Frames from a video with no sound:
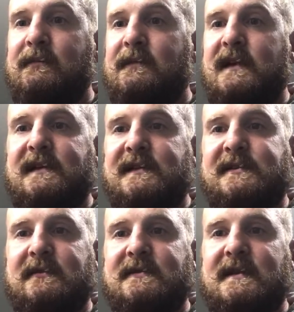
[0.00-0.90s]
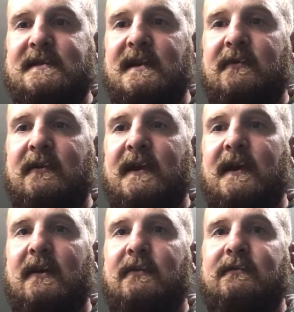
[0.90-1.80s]
The digital is easy to read
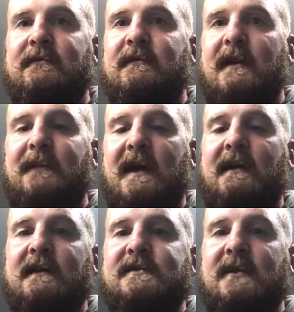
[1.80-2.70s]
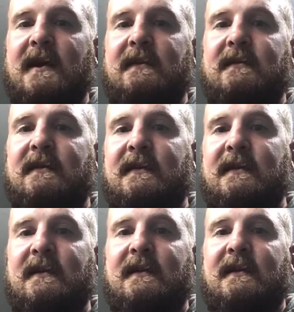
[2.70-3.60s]
out. I'm not a trained
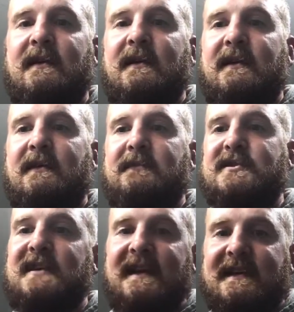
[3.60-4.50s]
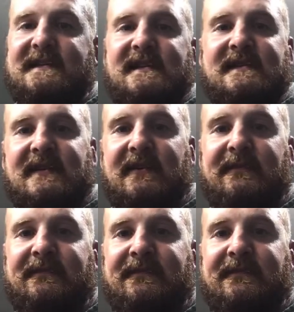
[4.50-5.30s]
machinist, so.